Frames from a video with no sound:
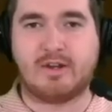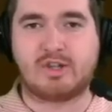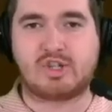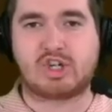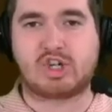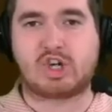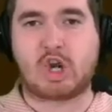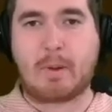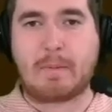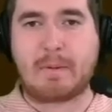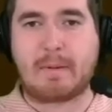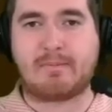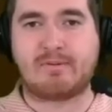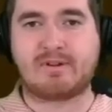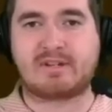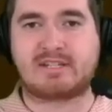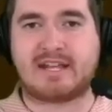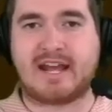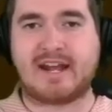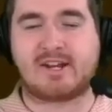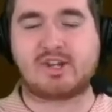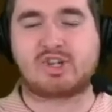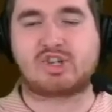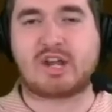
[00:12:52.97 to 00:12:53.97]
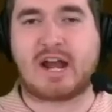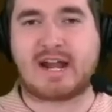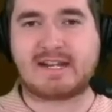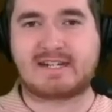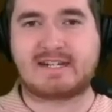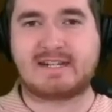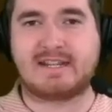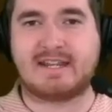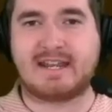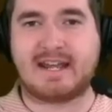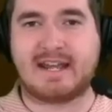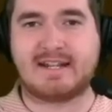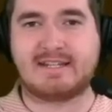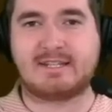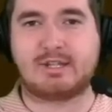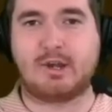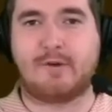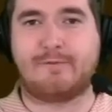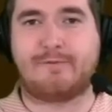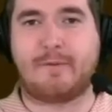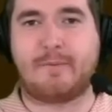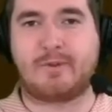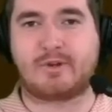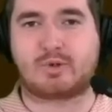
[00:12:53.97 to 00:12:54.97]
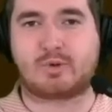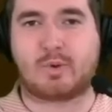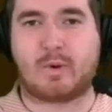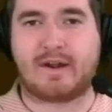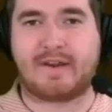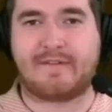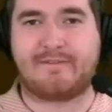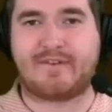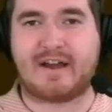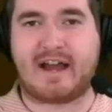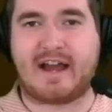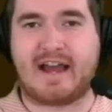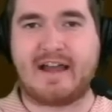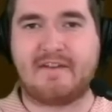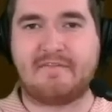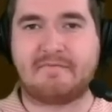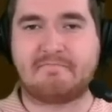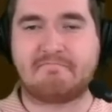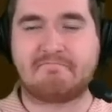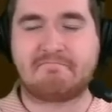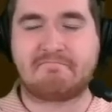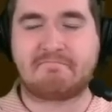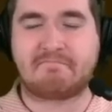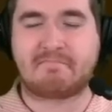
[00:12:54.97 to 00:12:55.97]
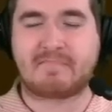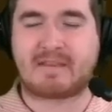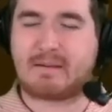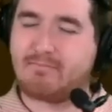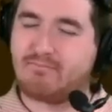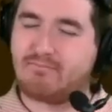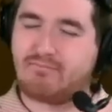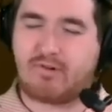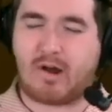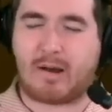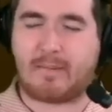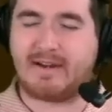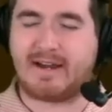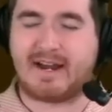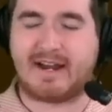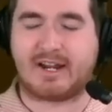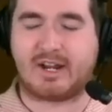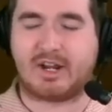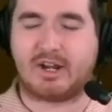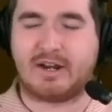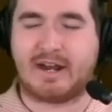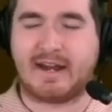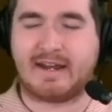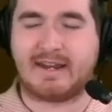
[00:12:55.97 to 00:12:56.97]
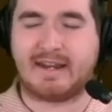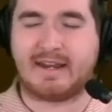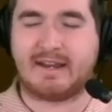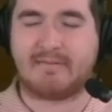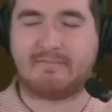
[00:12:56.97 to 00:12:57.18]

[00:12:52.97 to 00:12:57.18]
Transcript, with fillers: Jacoby Brissett shot to the end zone from the 25. Probably not a good idea.